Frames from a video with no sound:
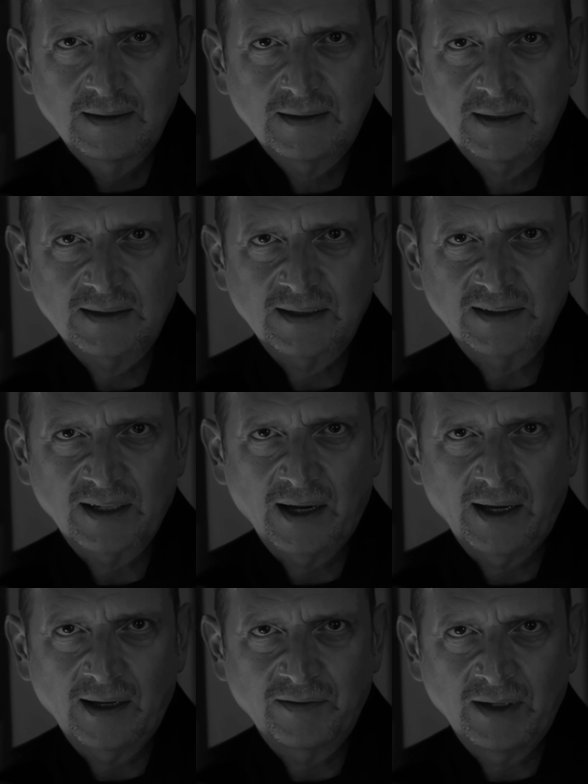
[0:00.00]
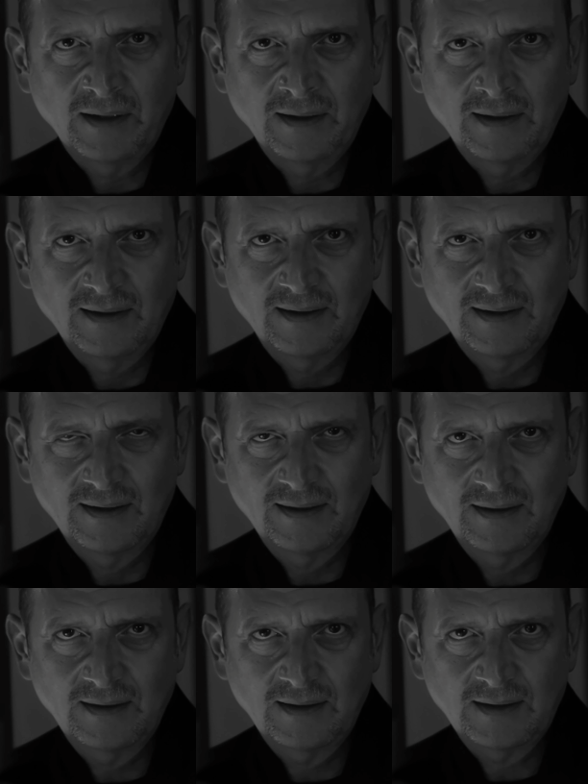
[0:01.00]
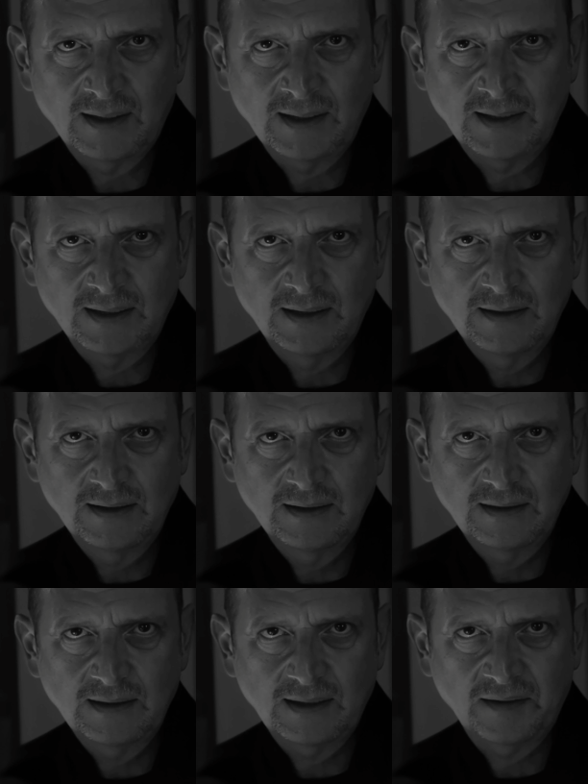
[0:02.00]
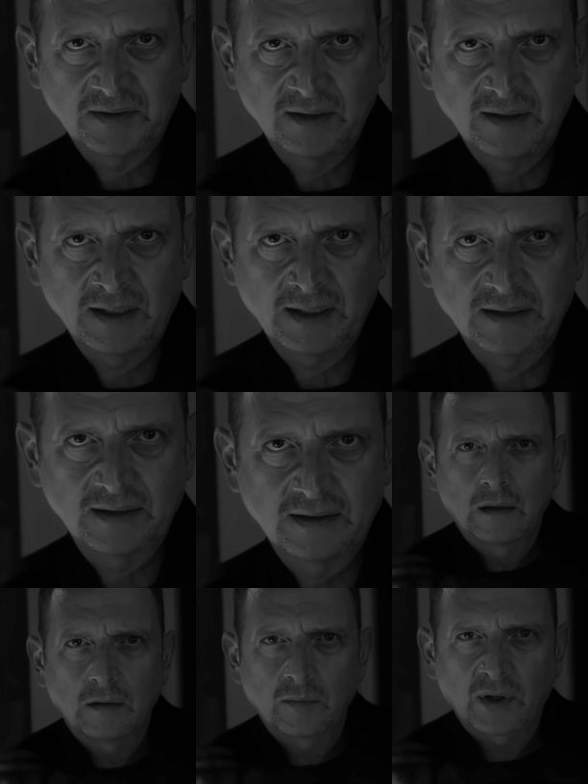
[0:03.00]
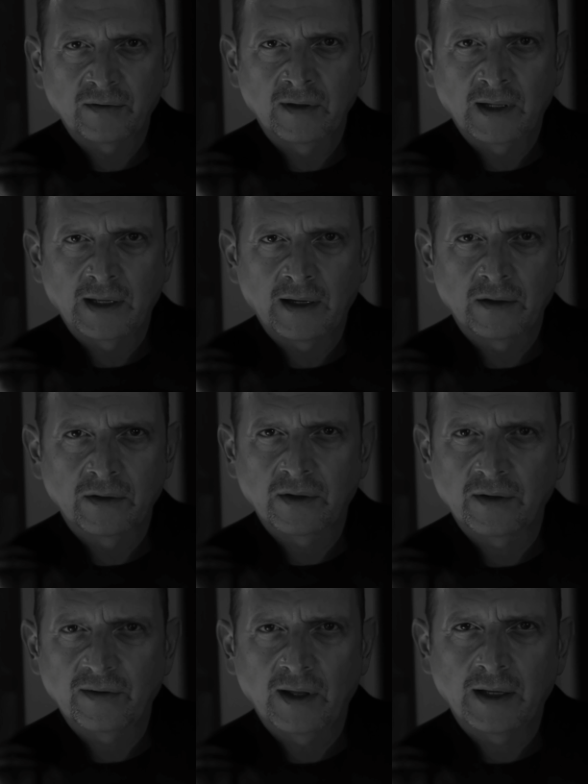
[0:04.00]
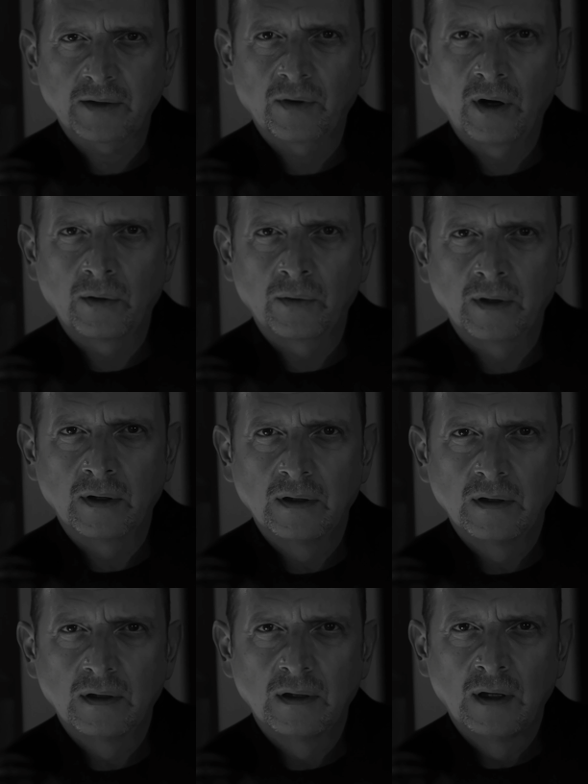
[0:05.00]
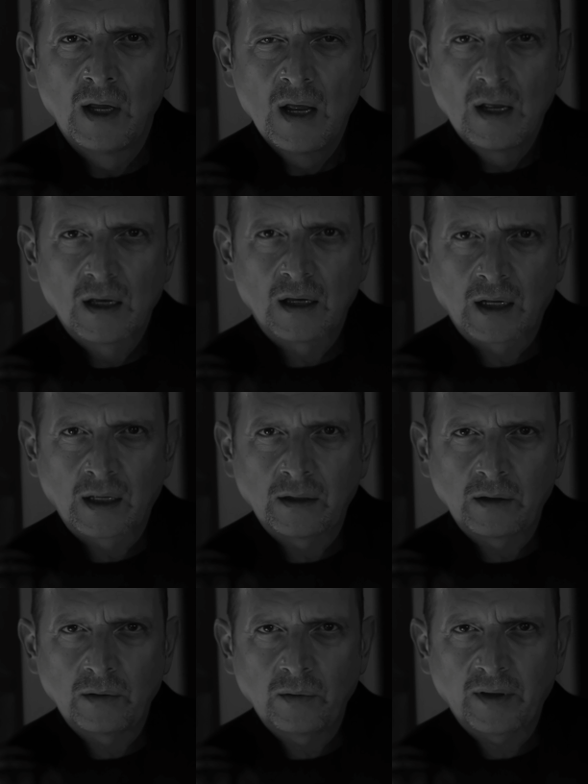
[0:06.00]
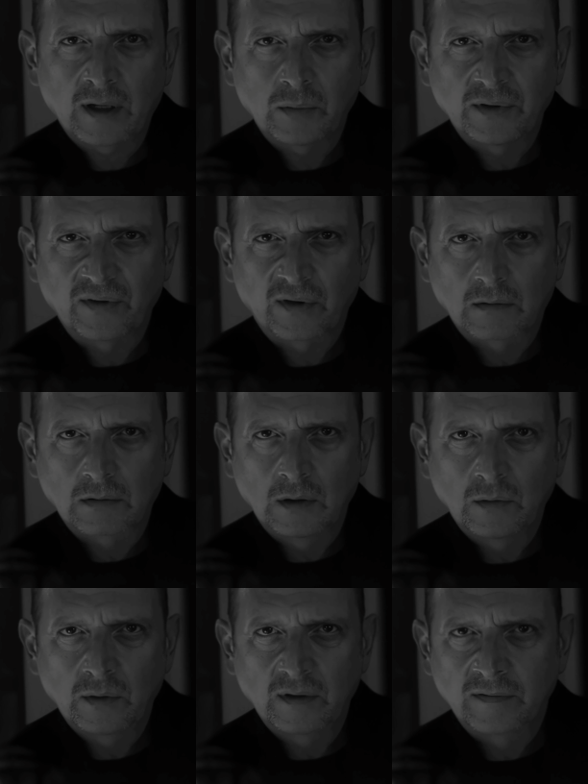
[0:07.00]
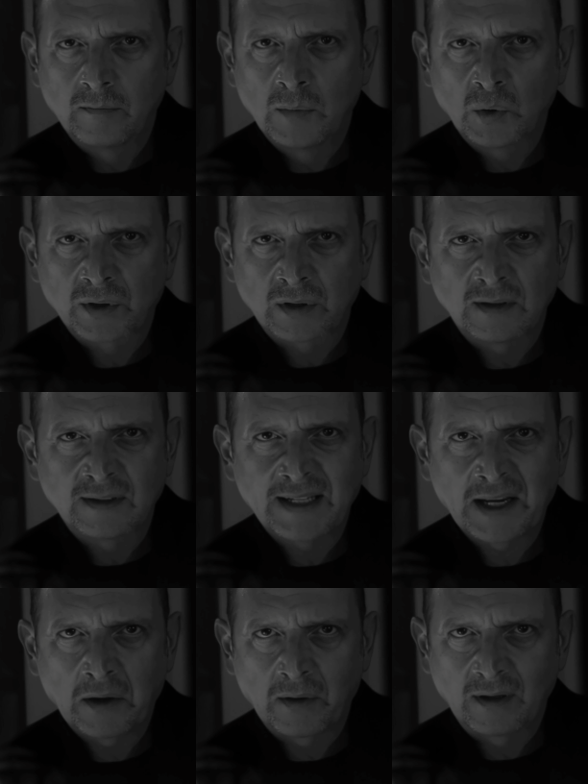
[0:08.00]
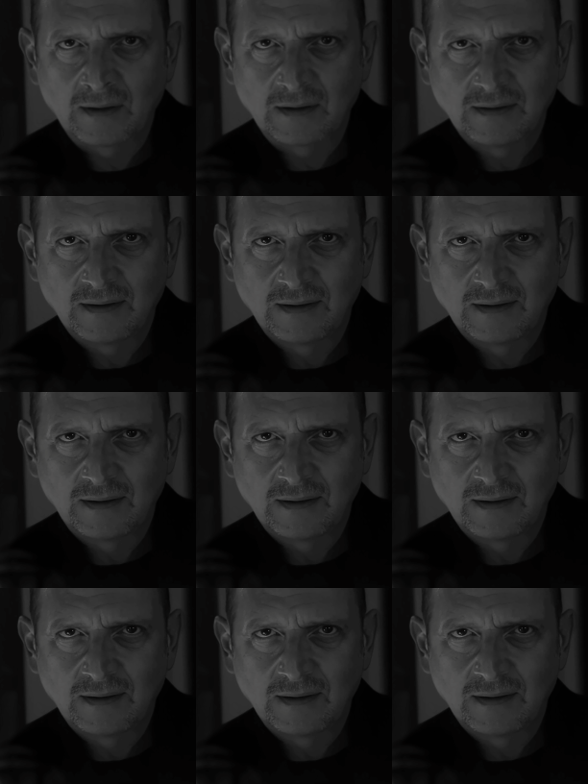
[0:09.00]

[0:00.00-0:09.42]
just as I have done, night after night. Presently, I heard a slight groan, and I knew that it was the groan of mortal terror.